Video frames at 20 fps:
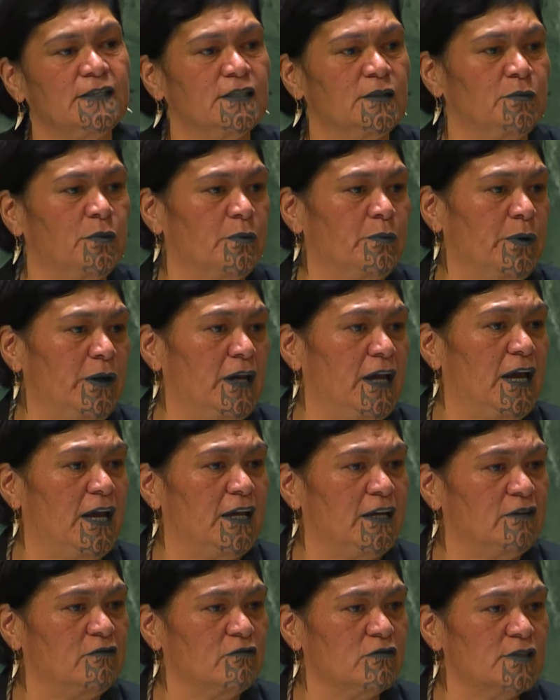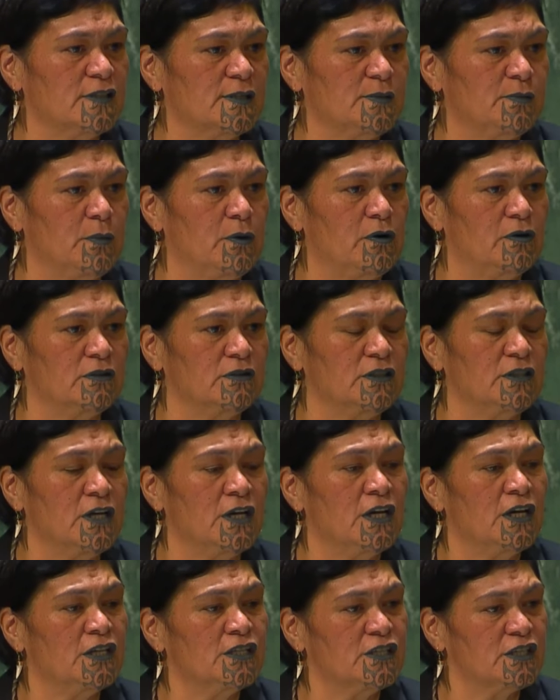to prepare and respond
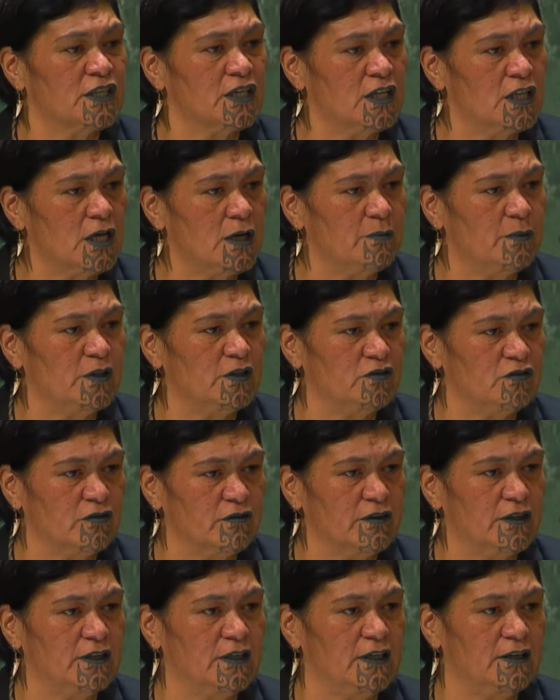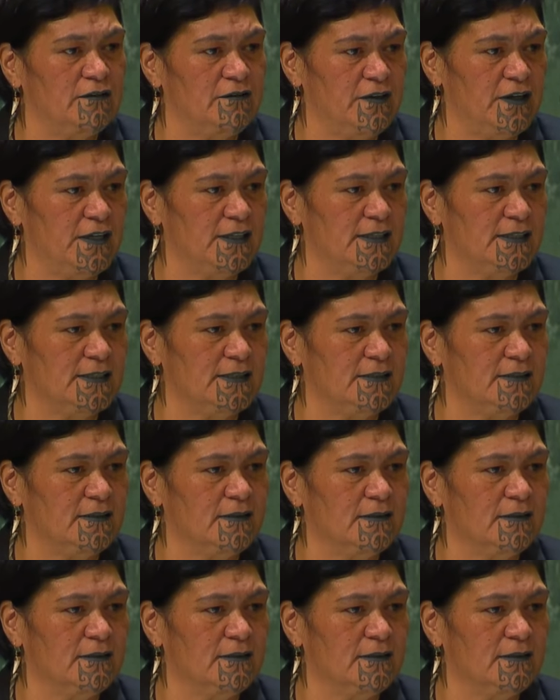to climate driven events.